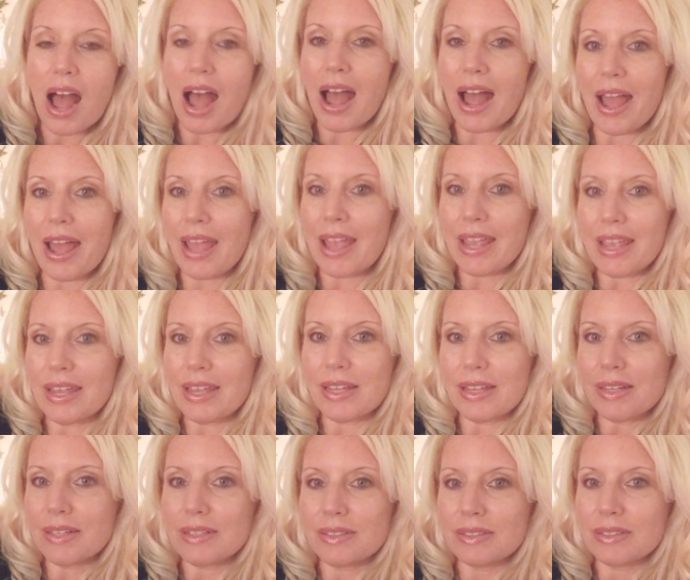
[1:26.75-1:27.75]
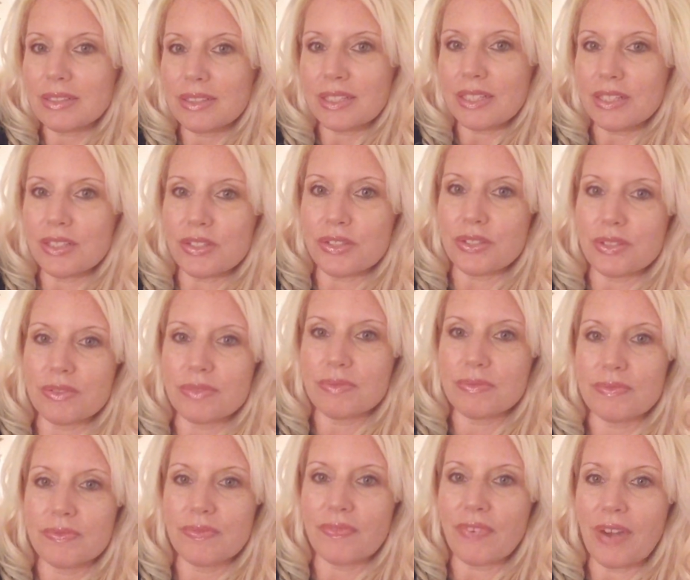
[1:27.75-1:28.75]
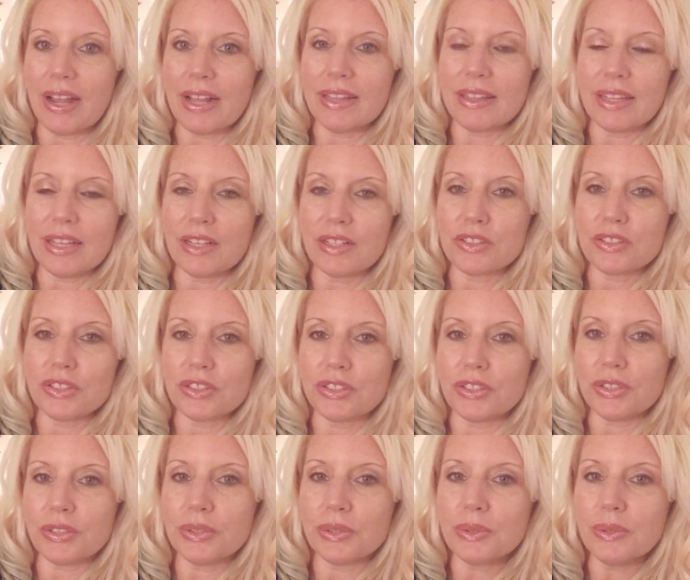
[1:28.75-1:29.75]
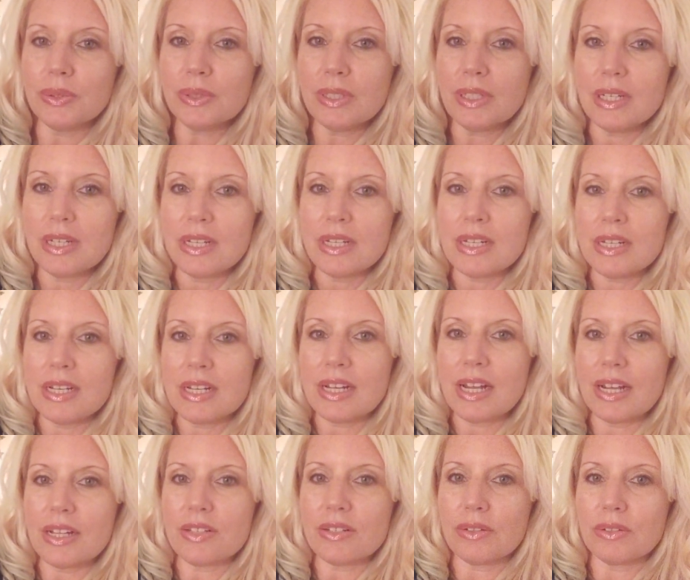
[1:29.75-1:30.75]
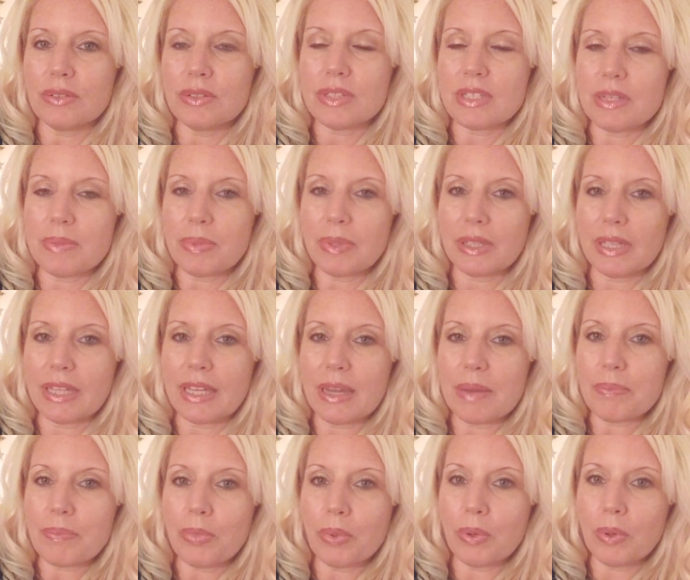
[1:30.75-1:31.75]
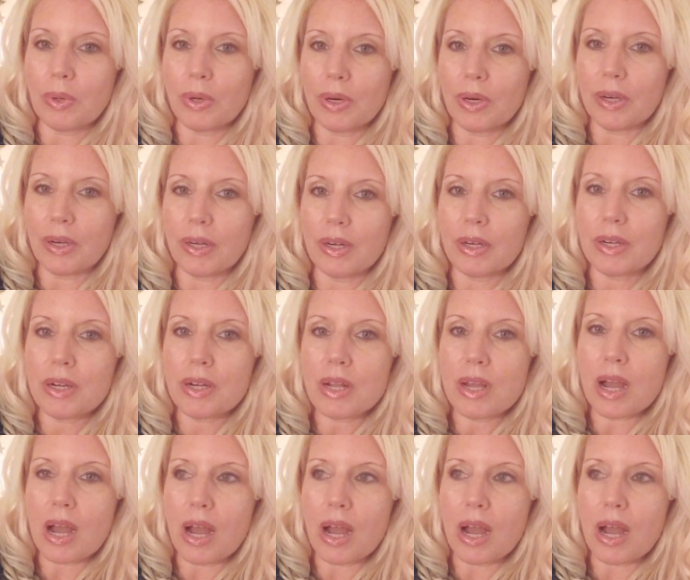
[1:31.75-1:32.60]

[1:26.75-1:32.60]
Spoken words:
I can find things to do. I don't typically get bored.